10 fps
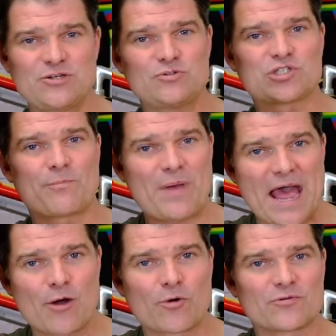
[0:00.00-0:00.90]
used to
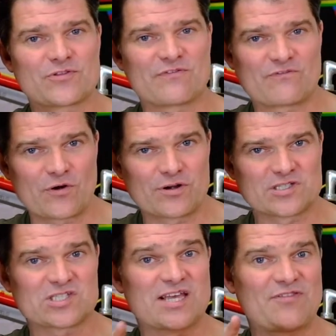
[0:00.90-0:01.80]
power the
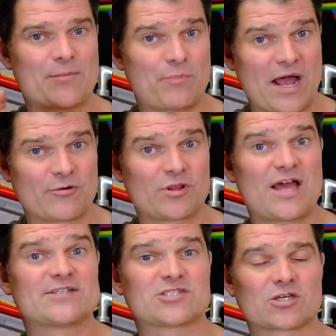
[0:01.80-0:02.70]
furnace that
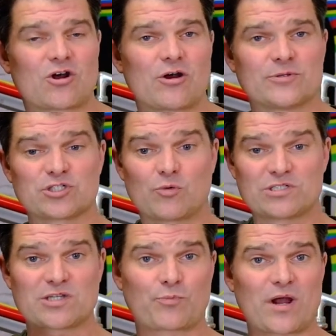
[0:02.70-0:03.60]
pyrolyzes the carbon. So
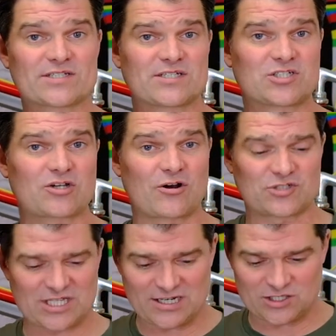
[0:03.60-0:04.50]
once the process
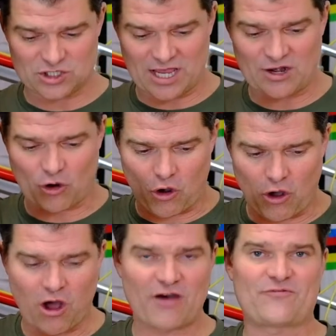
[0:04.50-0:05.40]
starts, it is an
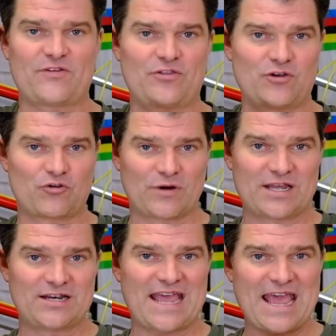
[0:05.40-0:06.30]

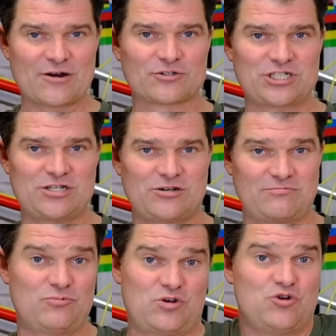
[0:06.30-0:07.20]
off-the-grid,
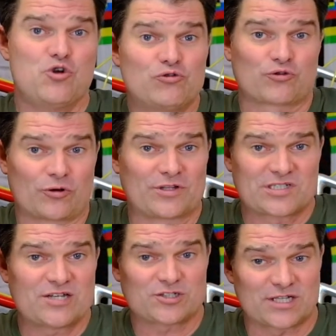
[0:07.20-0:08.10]
energy-neutral,
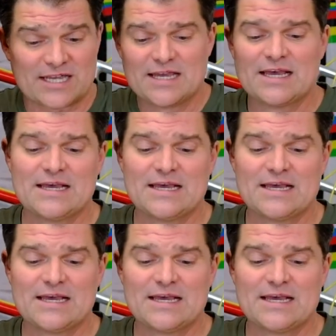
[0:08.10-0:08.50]
essentially,